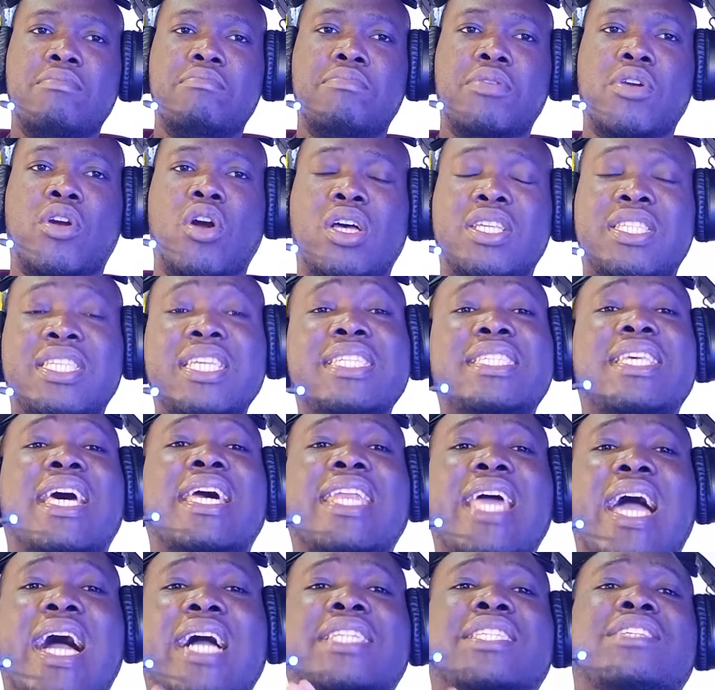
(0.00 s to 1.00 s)
because these are
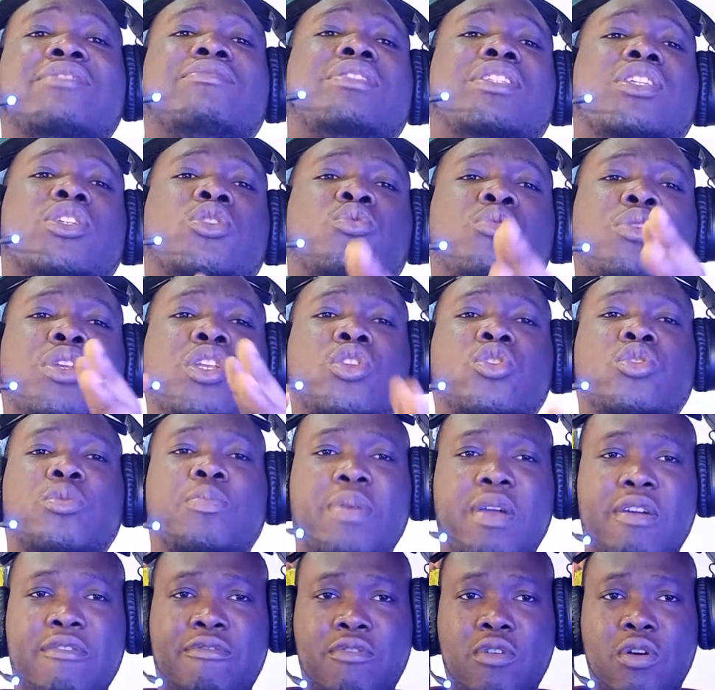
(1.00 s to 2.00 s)
the activities we need to
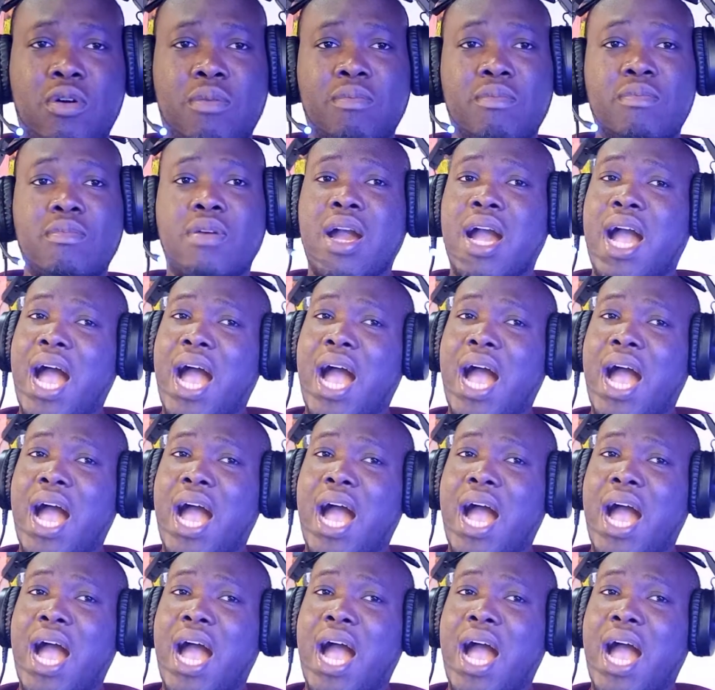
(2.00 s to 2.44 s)
perform.